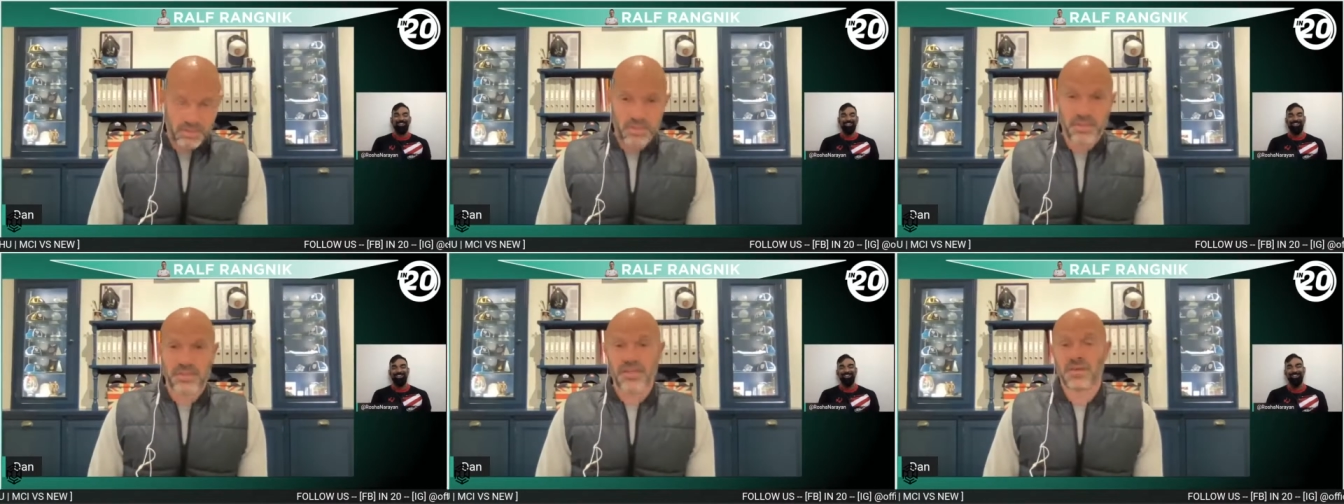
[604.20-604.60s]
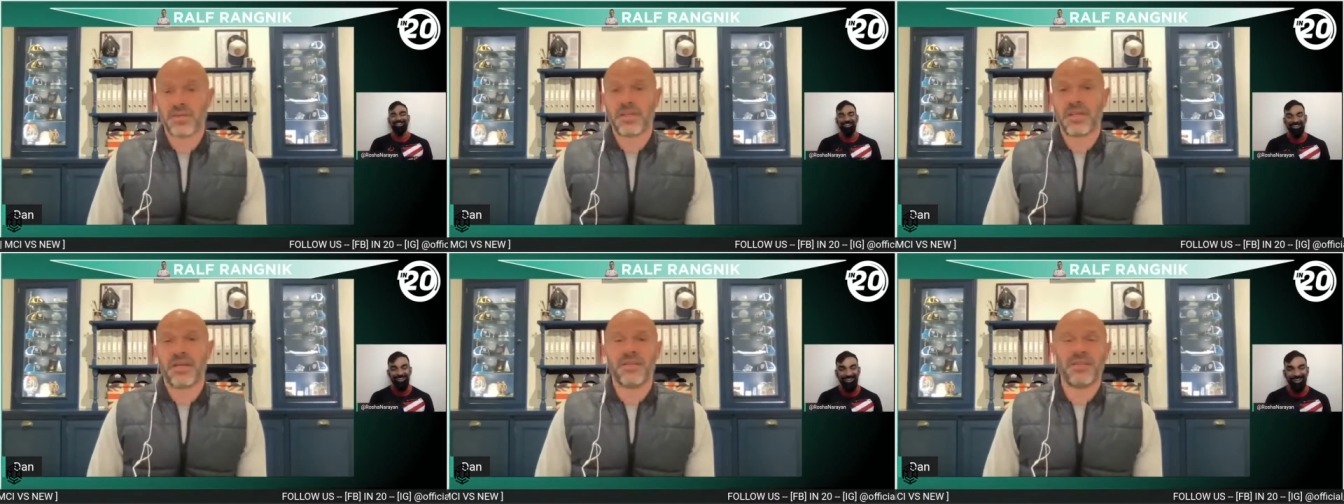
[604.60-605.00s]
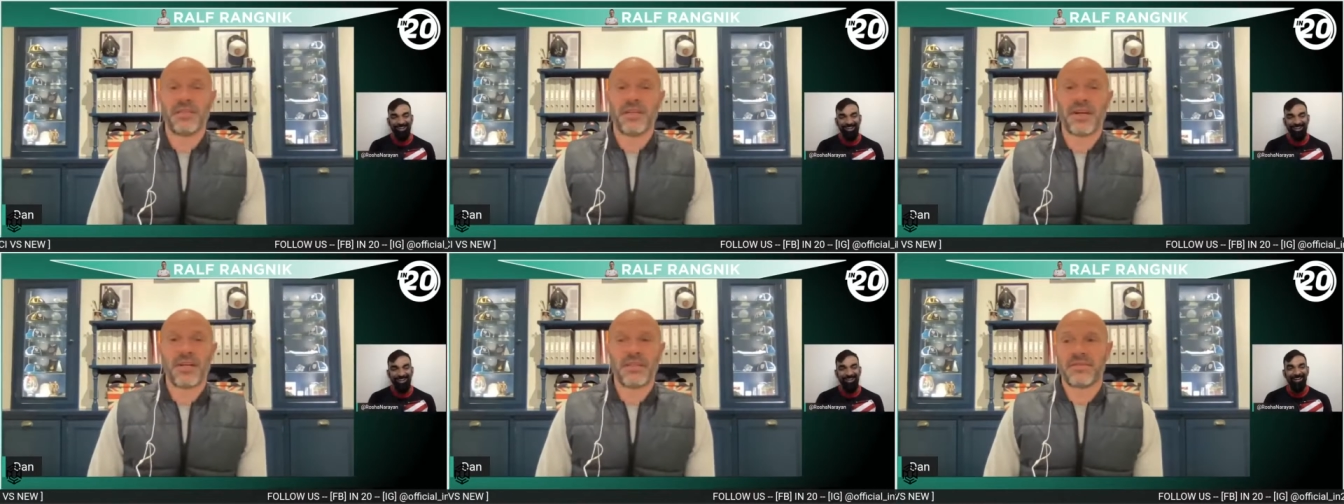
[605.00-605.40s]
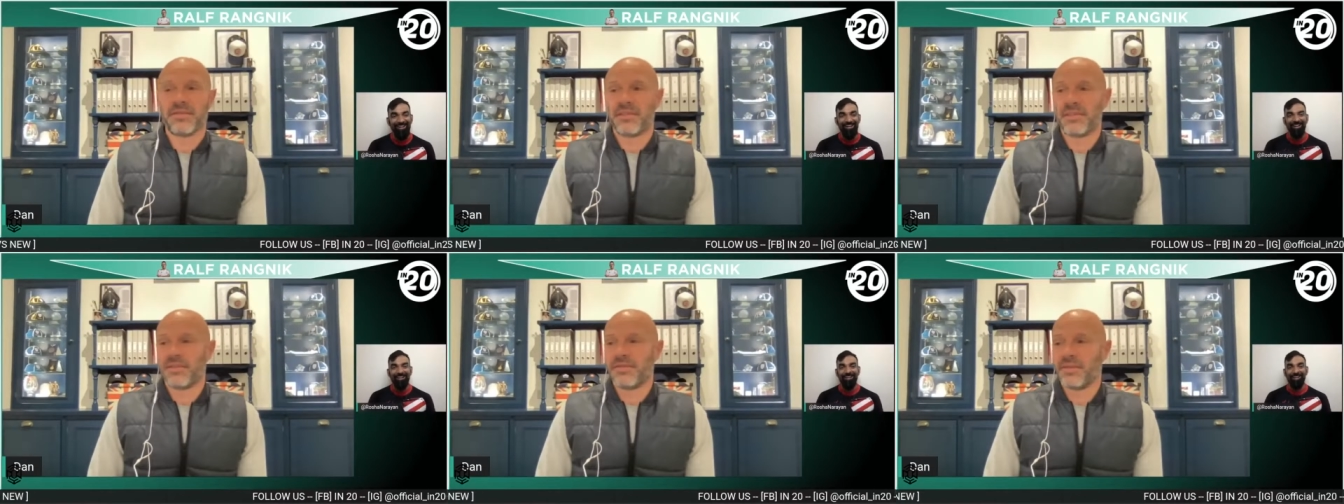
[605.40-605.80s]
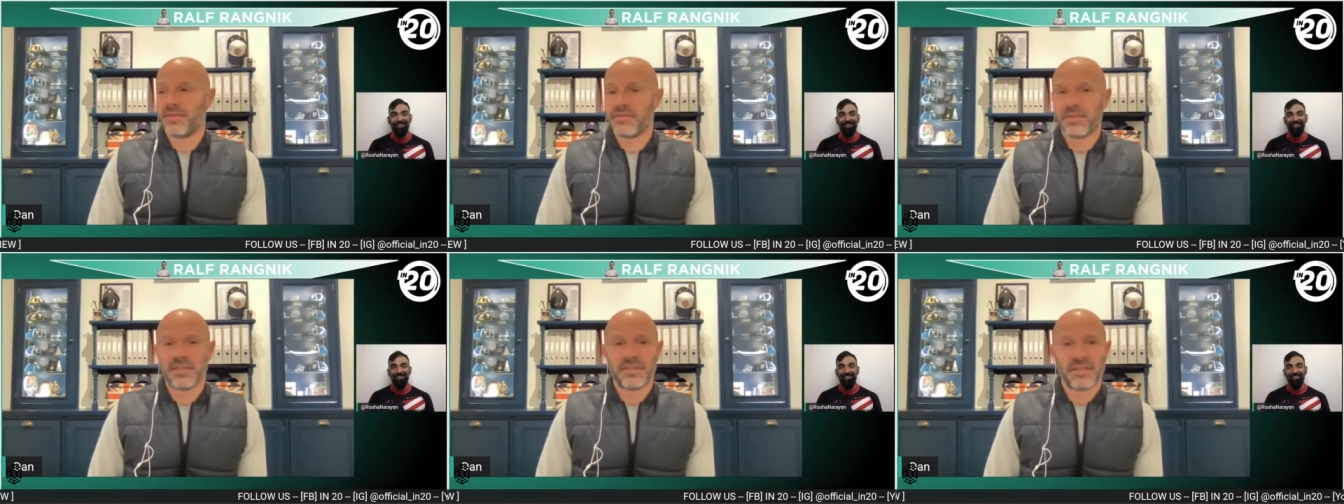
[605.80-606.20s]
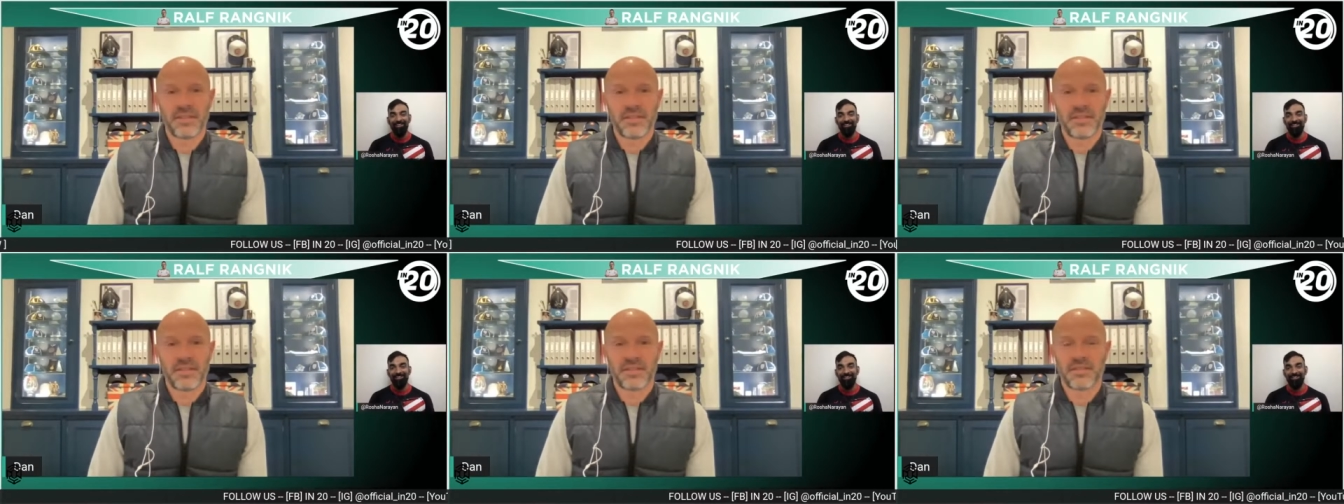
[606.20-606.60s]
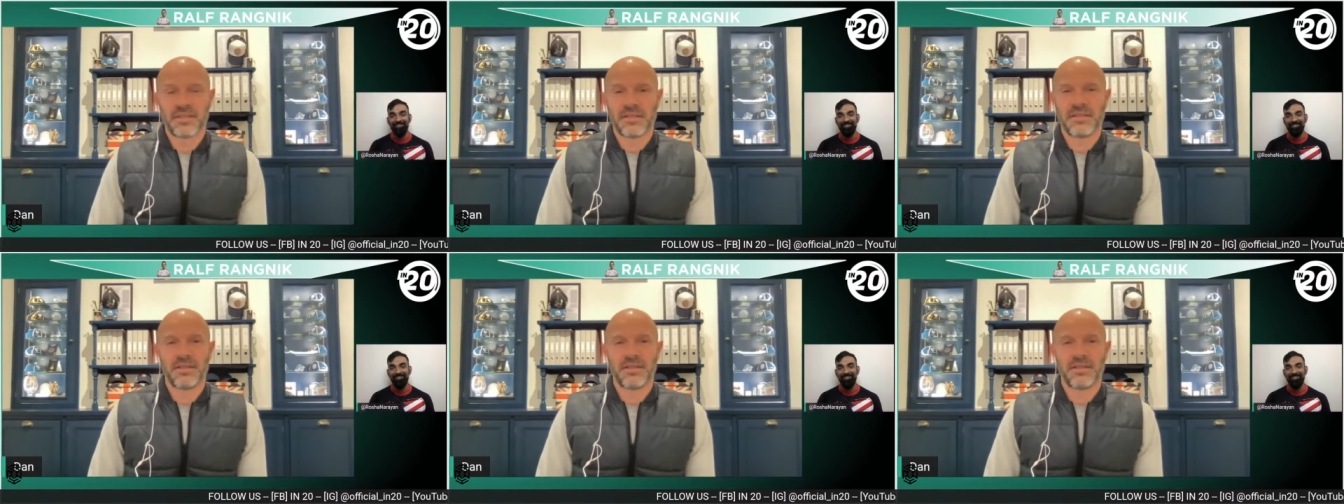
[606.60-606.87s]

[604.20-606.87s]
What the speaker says: put Solskjaer in charge for 3 seasons.